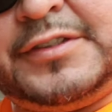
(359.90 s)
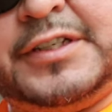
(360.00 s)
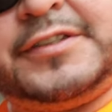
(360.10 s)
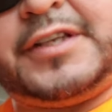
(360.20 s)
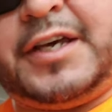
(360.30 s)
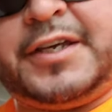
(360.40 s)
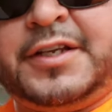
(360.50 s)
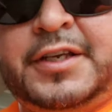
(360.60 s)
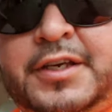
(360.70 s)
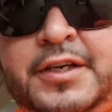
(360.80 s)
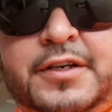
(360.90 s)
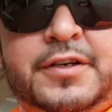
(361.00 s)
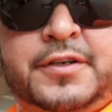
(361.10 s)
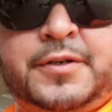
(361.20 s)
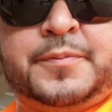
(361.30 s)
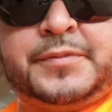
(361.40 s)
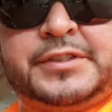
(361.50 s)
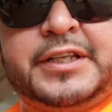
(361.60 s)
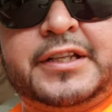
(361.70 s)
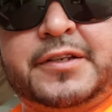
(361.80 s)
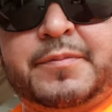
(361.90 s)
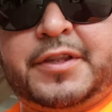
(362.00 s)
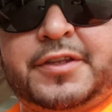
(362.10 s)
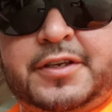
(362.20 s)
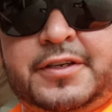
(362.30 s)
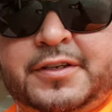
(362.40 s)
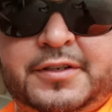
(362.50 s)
six side um, sealing method